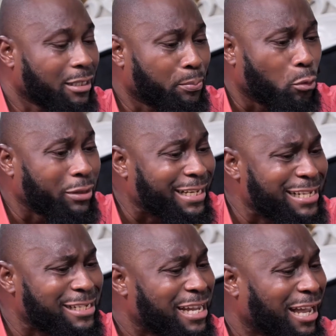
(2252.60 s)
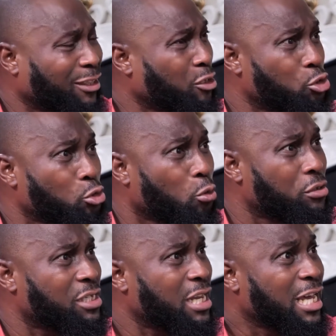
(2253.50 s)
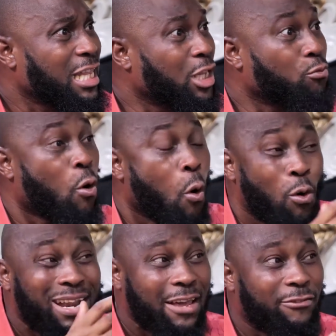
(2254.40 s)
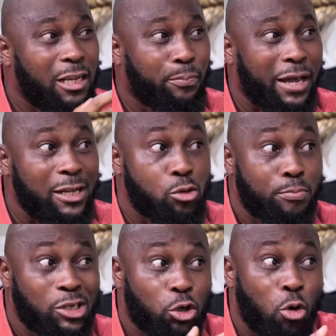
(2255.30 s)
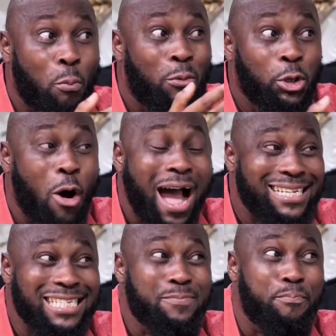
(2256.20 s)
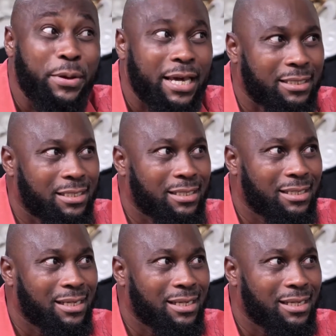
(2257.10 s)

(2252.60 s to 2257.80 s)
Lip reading: that the police and the judge, they were all heavily paid to make sure your house is baked?